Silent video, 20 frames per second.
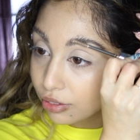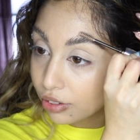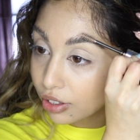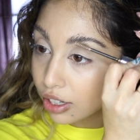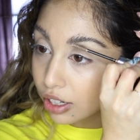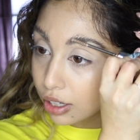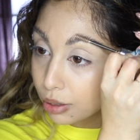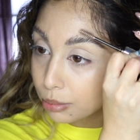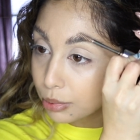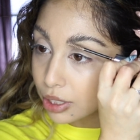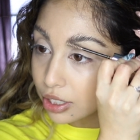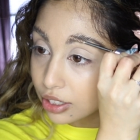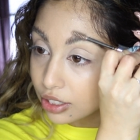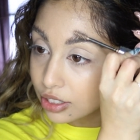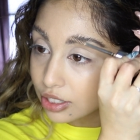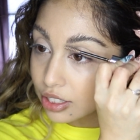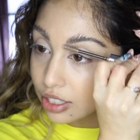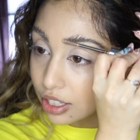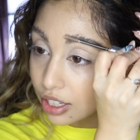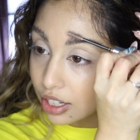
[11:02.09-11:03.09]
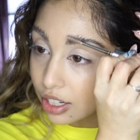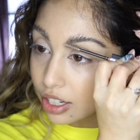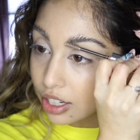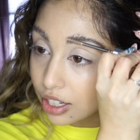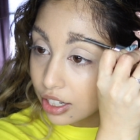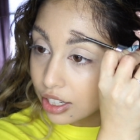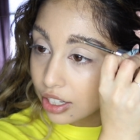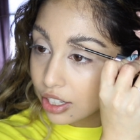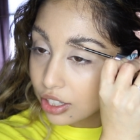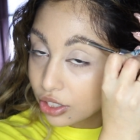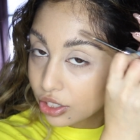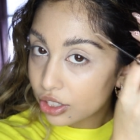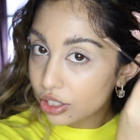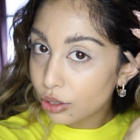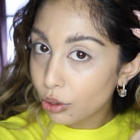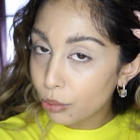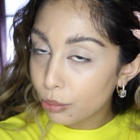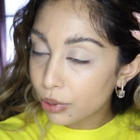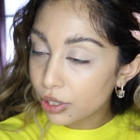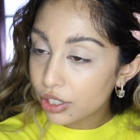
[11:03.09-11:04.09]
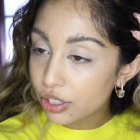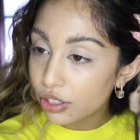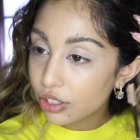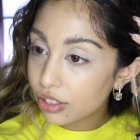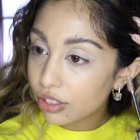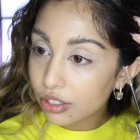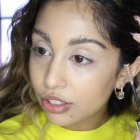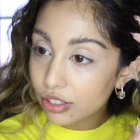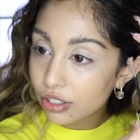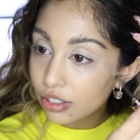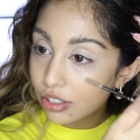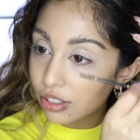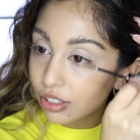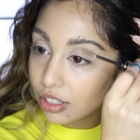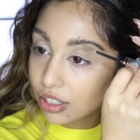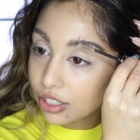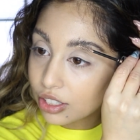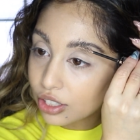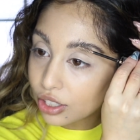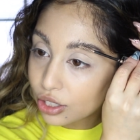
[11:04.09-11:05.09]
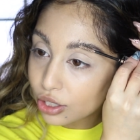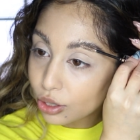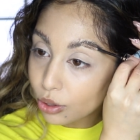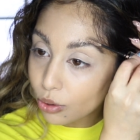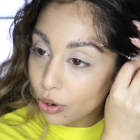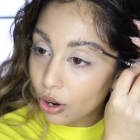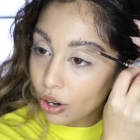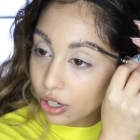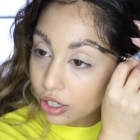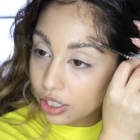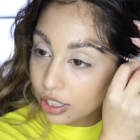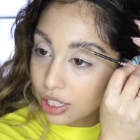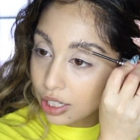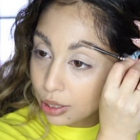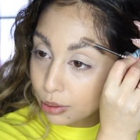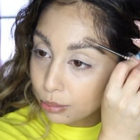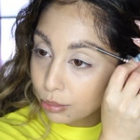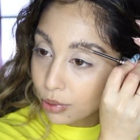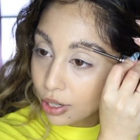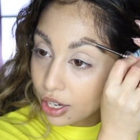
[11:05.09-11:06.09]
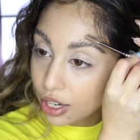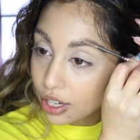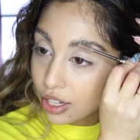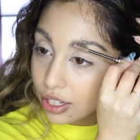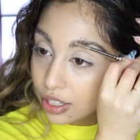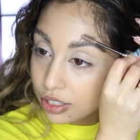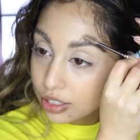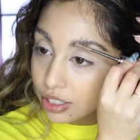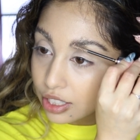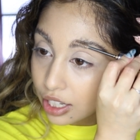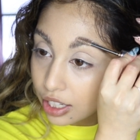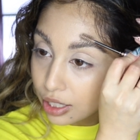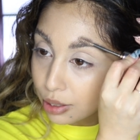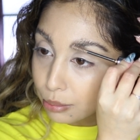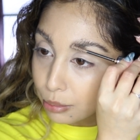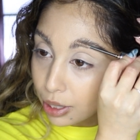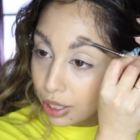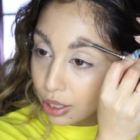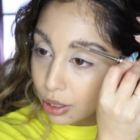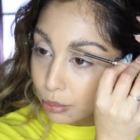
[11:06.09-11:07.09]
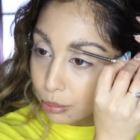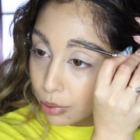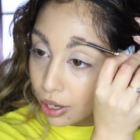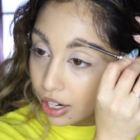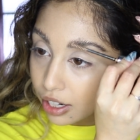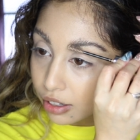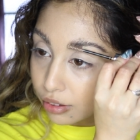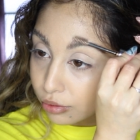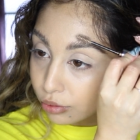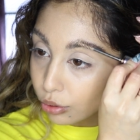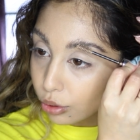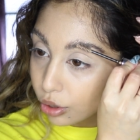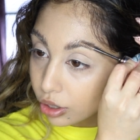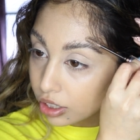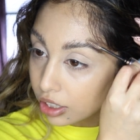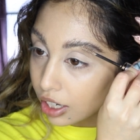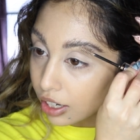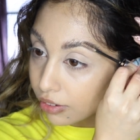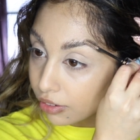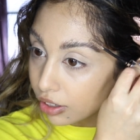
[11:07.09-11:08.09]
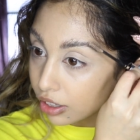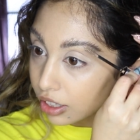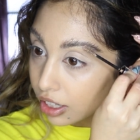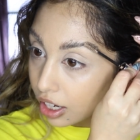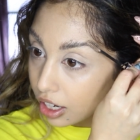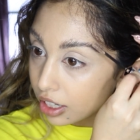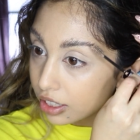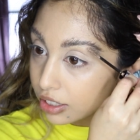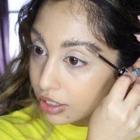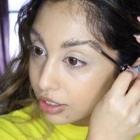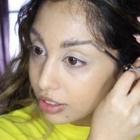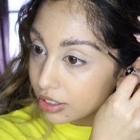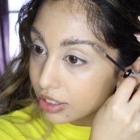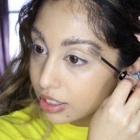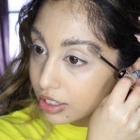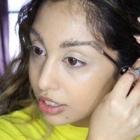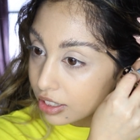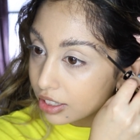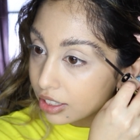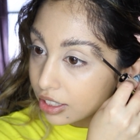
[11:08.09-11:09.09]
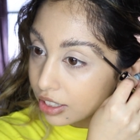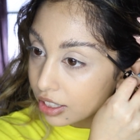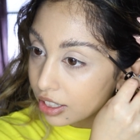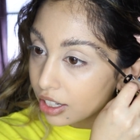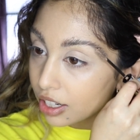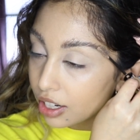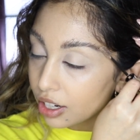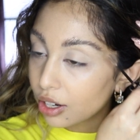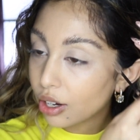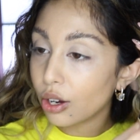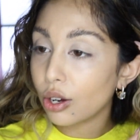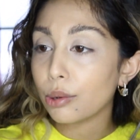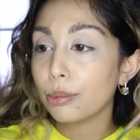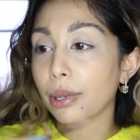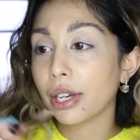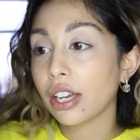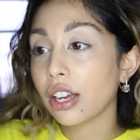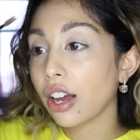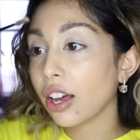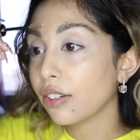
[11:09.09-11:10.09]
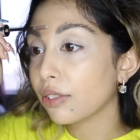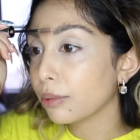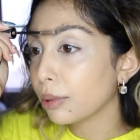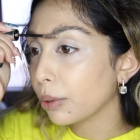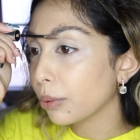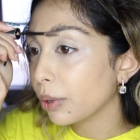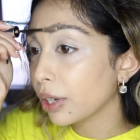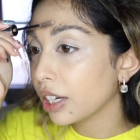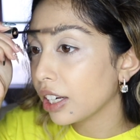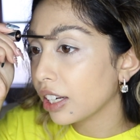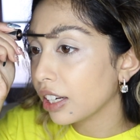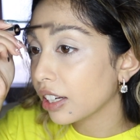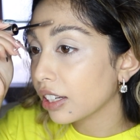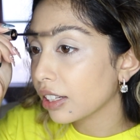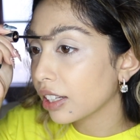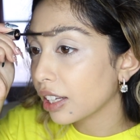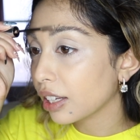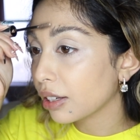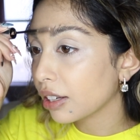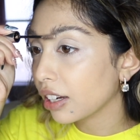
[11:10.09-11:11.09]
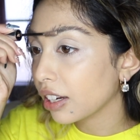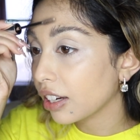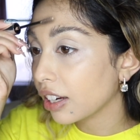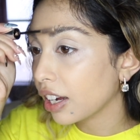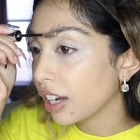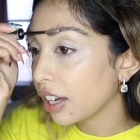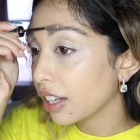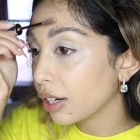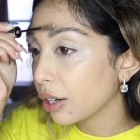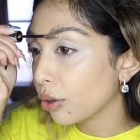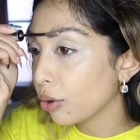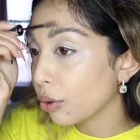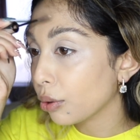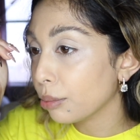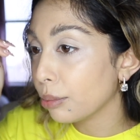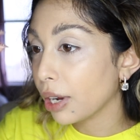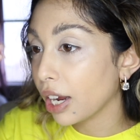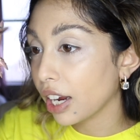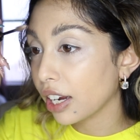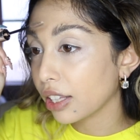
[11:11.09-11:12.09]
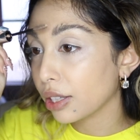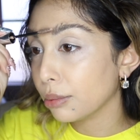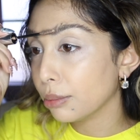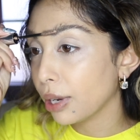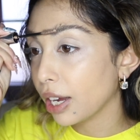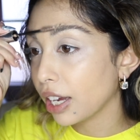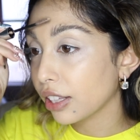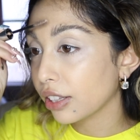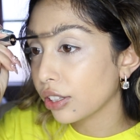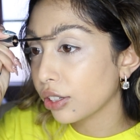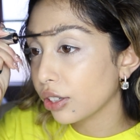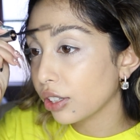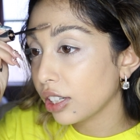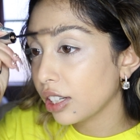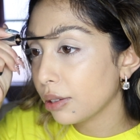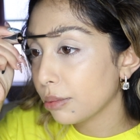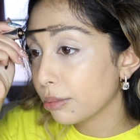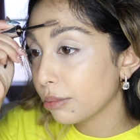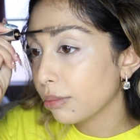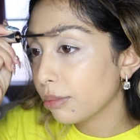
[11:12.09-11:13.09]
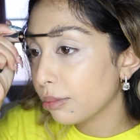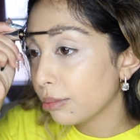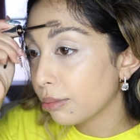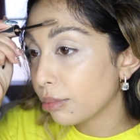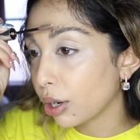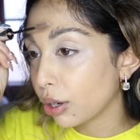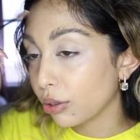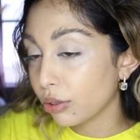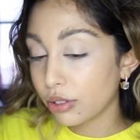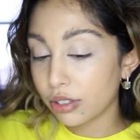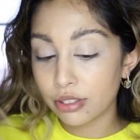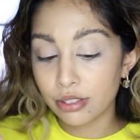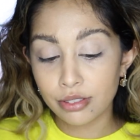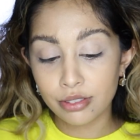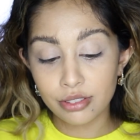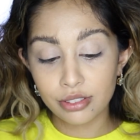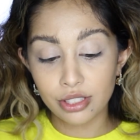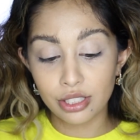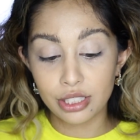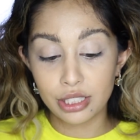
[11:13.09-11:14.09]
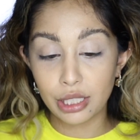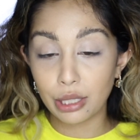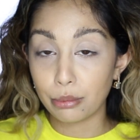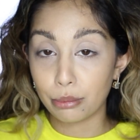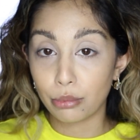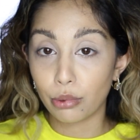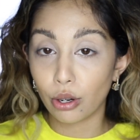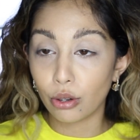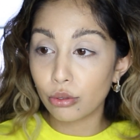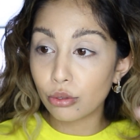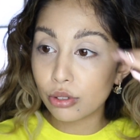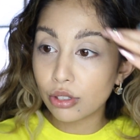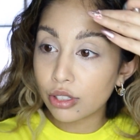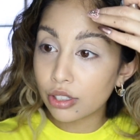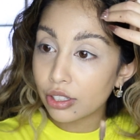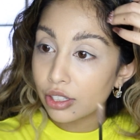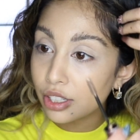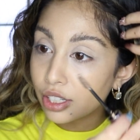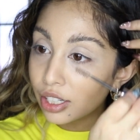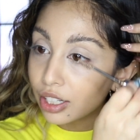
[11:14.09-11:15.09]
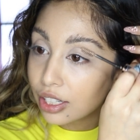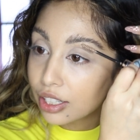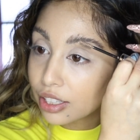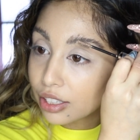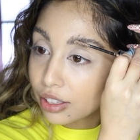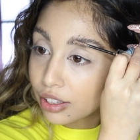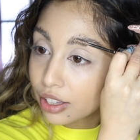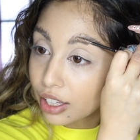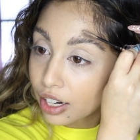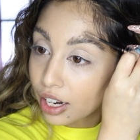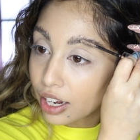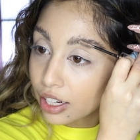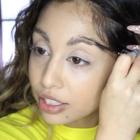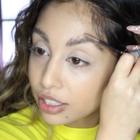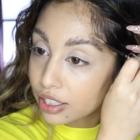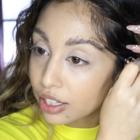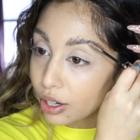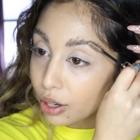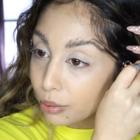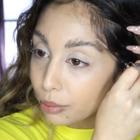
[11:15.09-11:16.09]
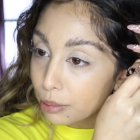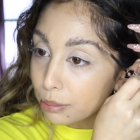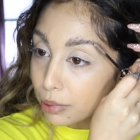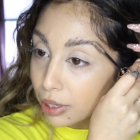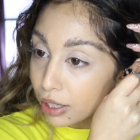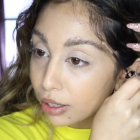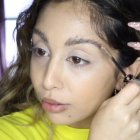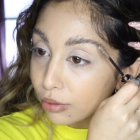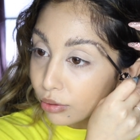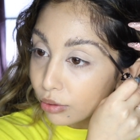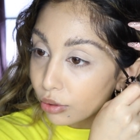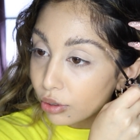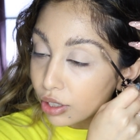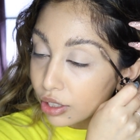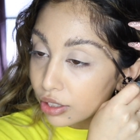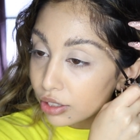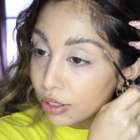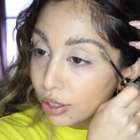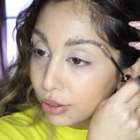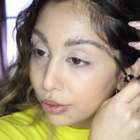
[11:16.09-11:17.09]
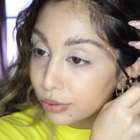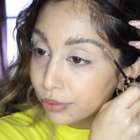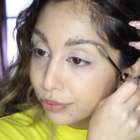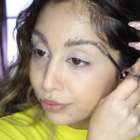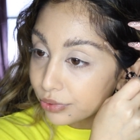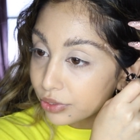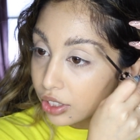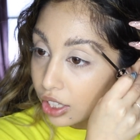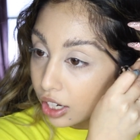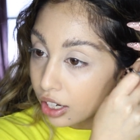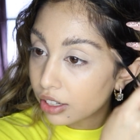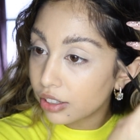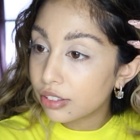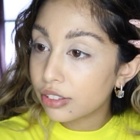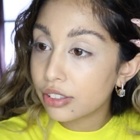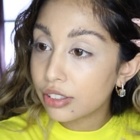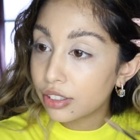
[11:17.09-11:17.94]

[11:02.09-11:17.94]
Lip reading: there because it's so much. It's just so hard to keep taking makeup back and forth, and I have a lot, so it's, oh my god, for my wedding, I had a whole bag, and the bag literally broke. The zip broke that I had to take all my makeup for. So yeah,